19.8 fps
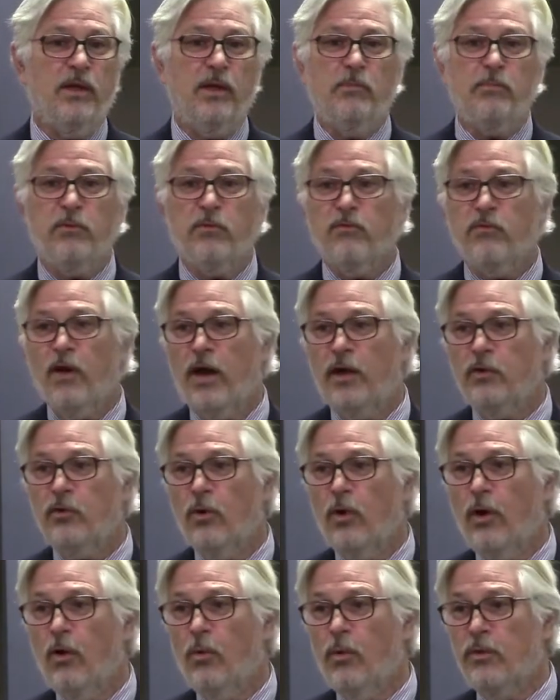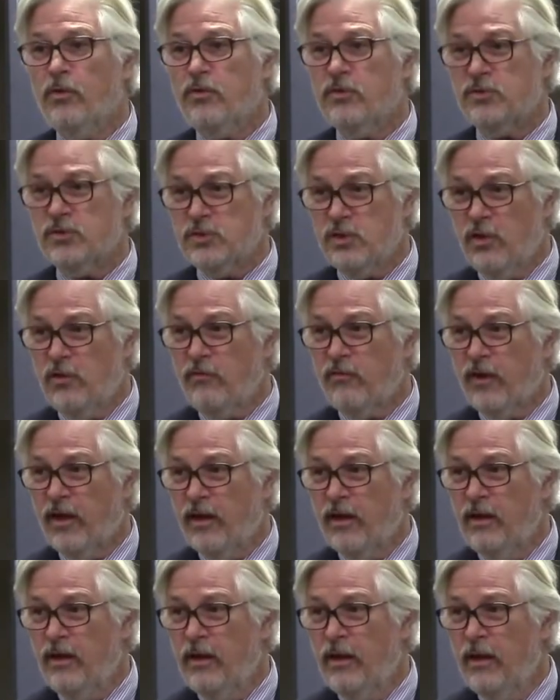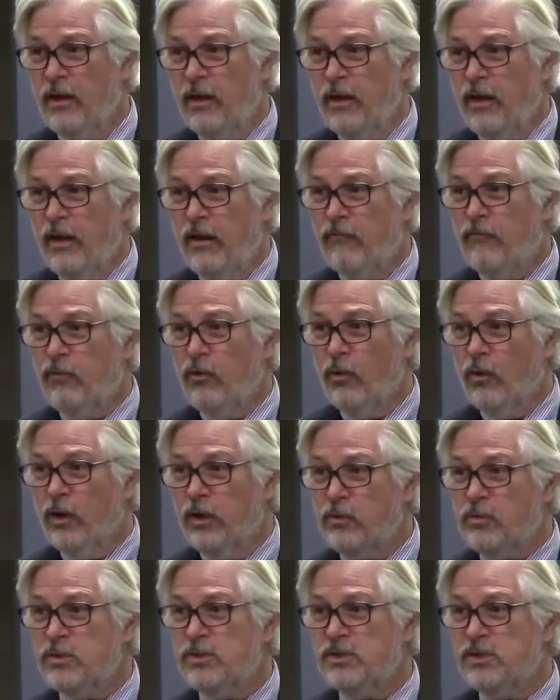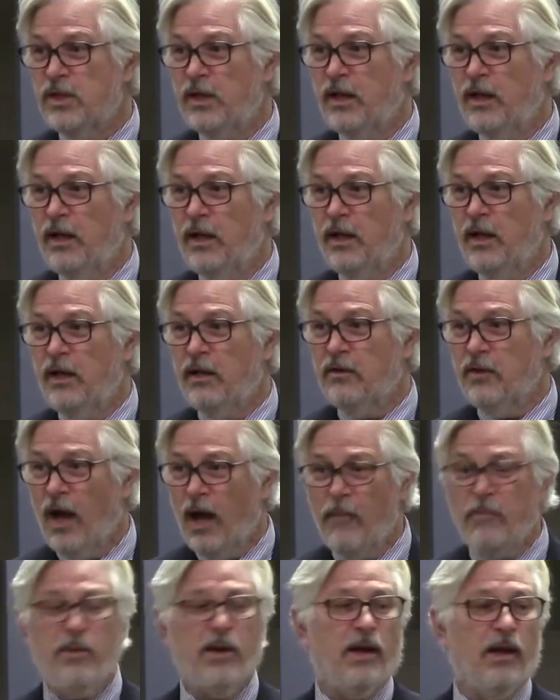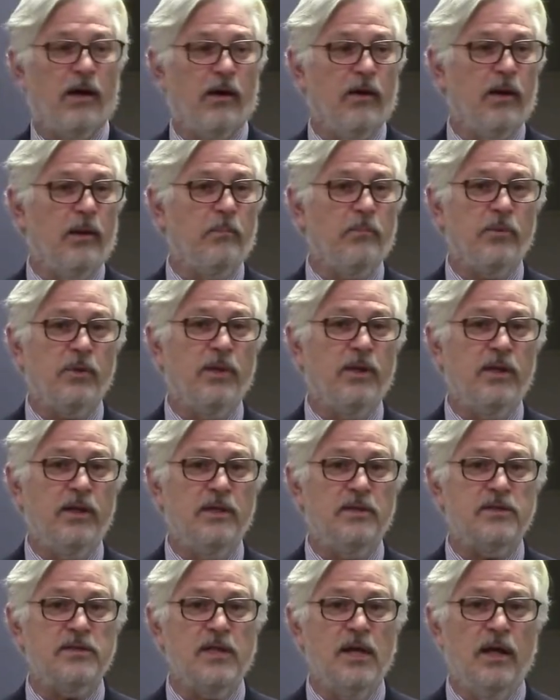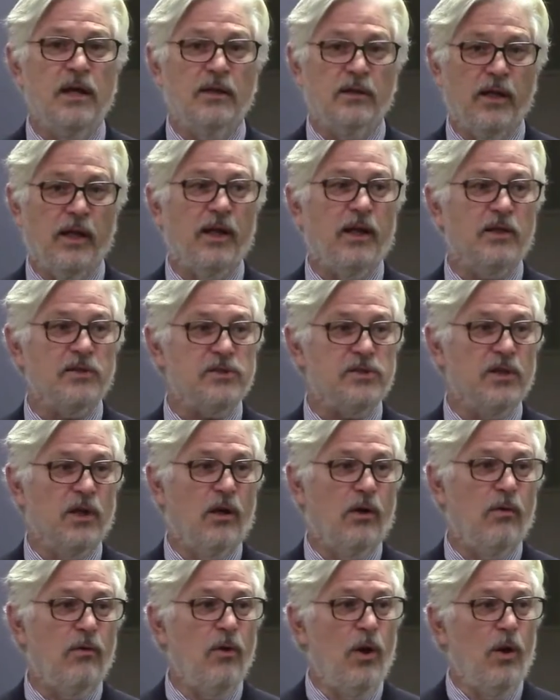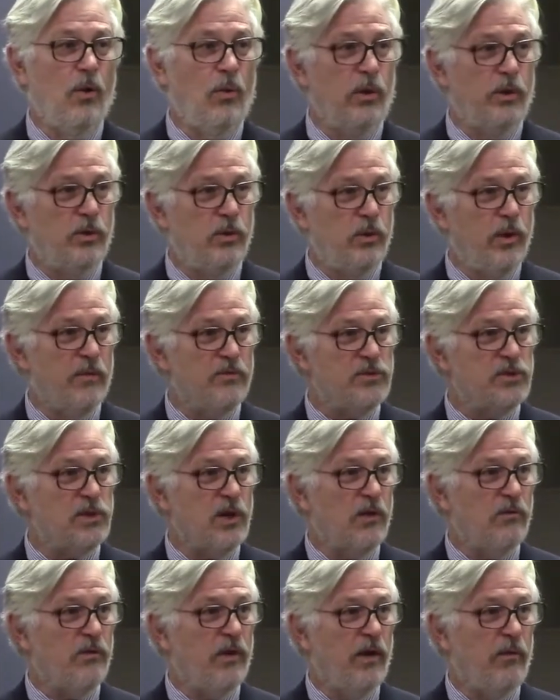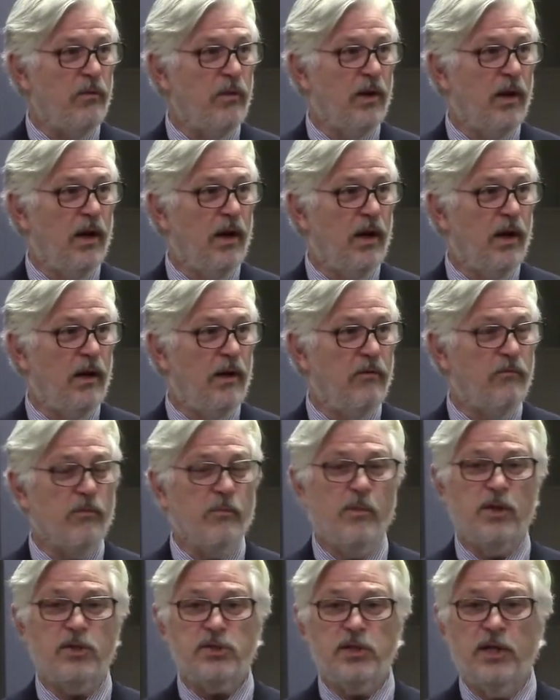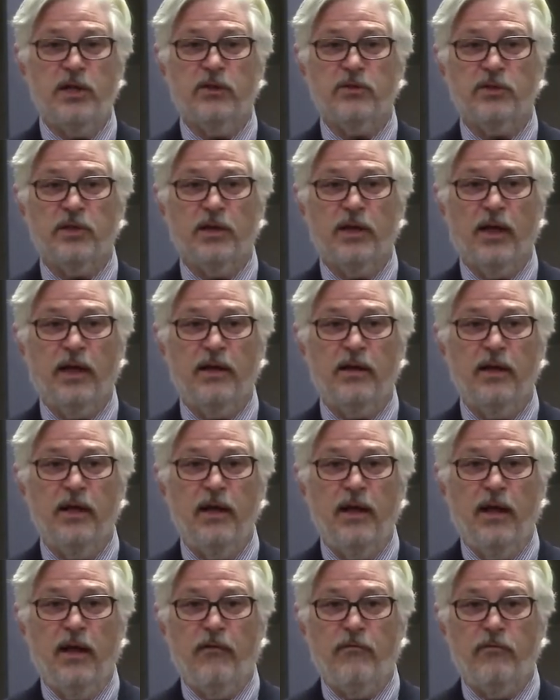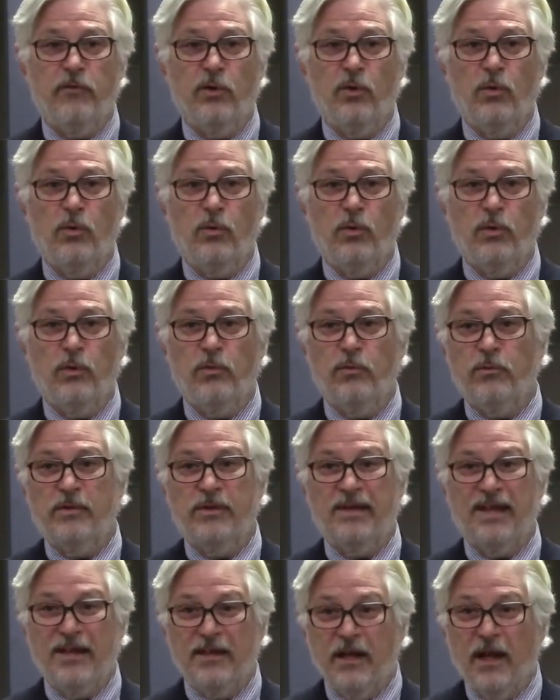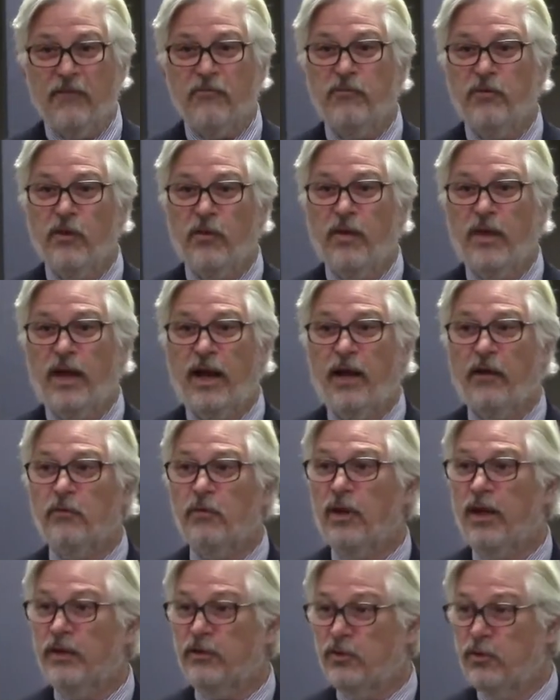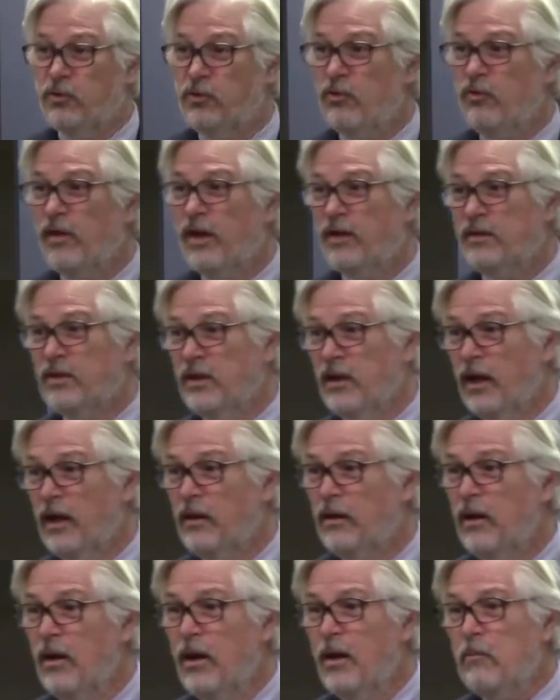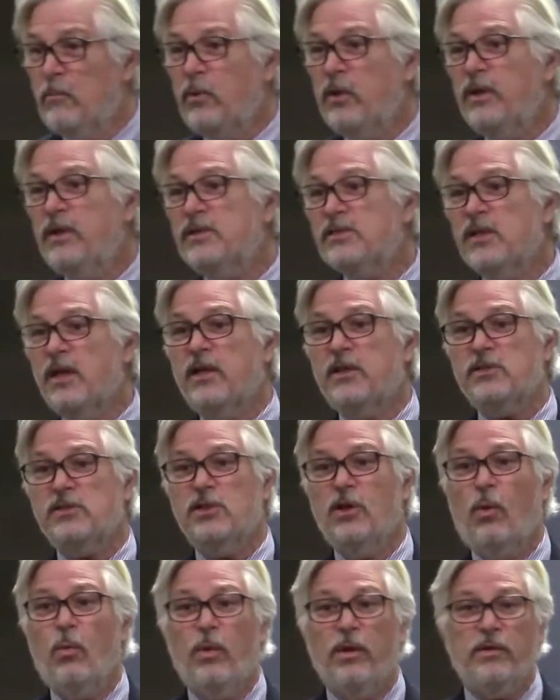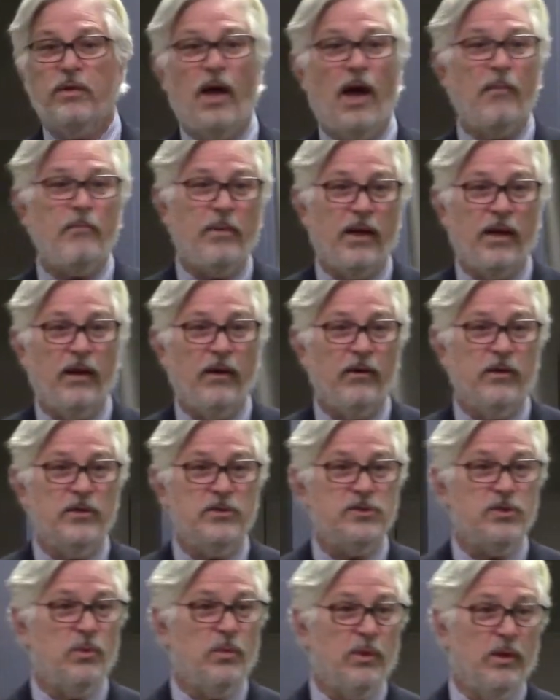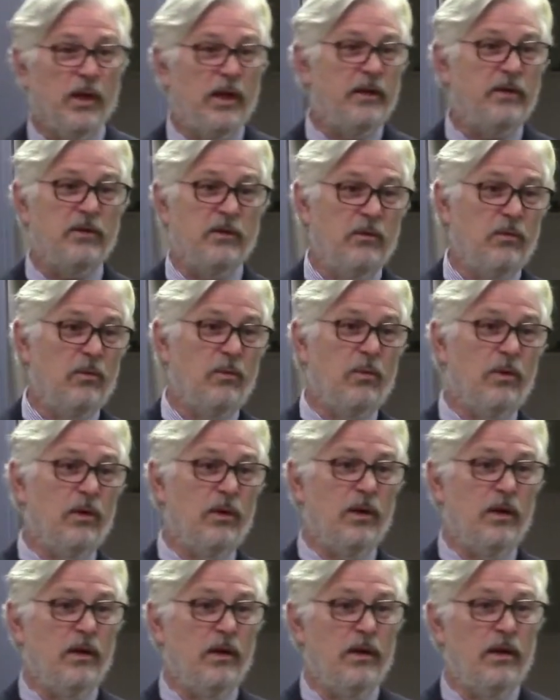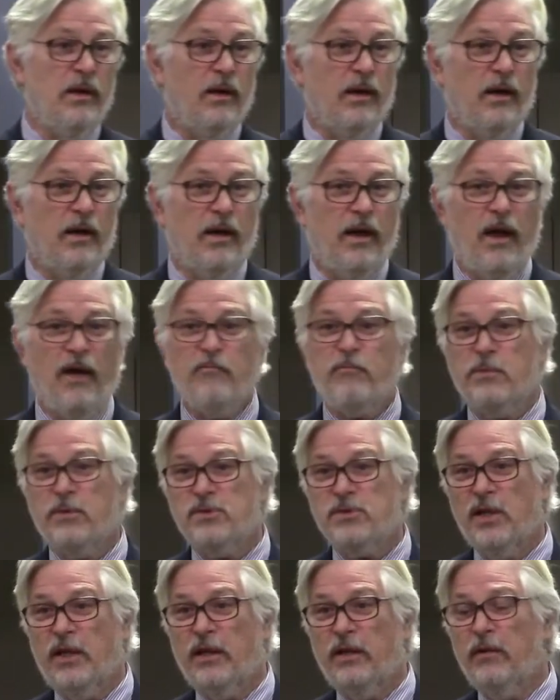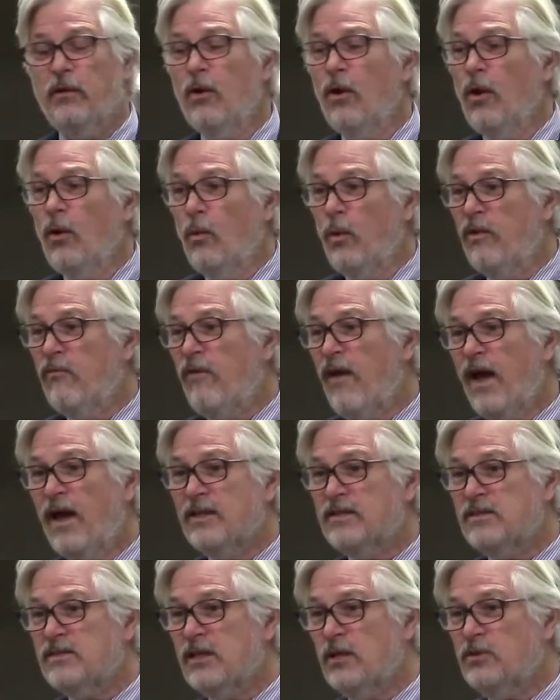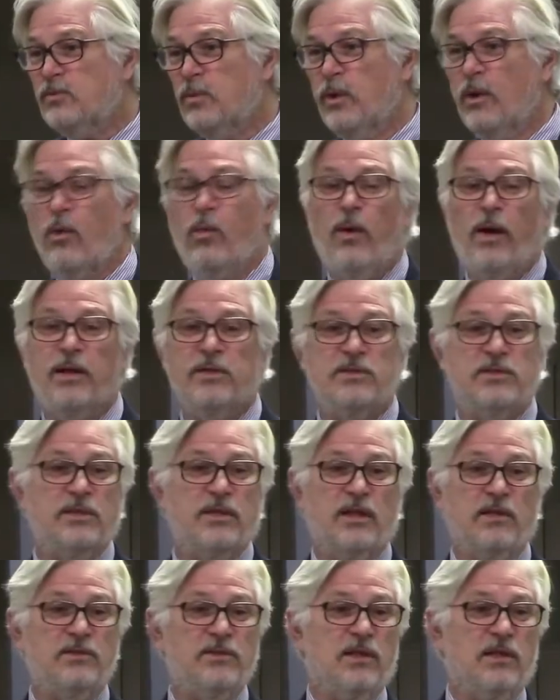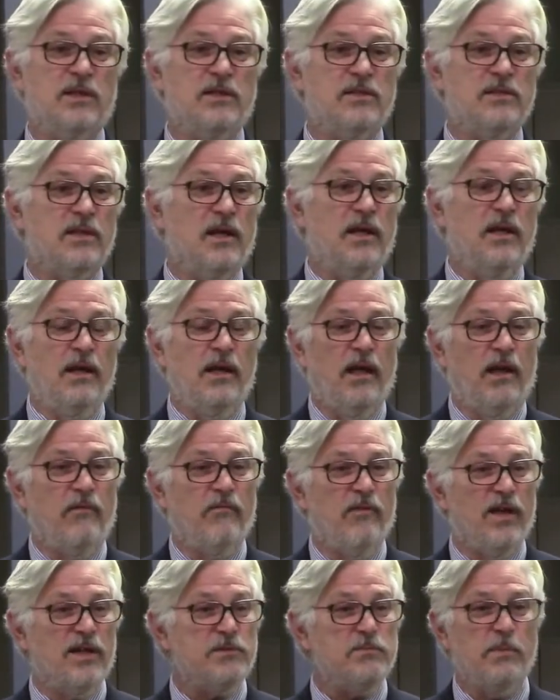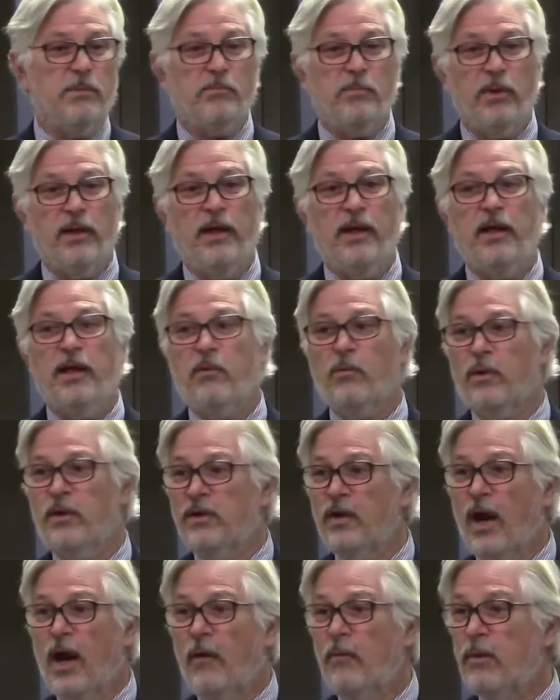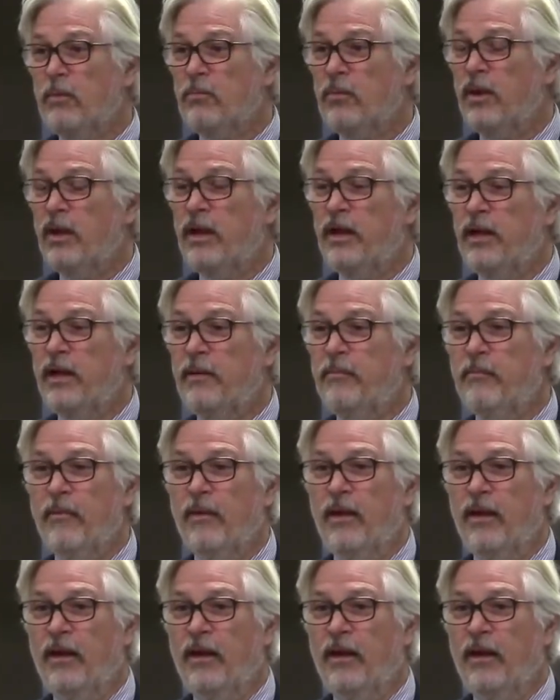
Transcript: did provide you all with a survey. If you're interested in any topic area, please let us know. We do have survey uh, information here tonight. If you, you did not fill that out and like to do that tonight, please let us know what topic areas you would like to uh, uh, have presented. We've had such requests such as uh, investment planning, retirement planning,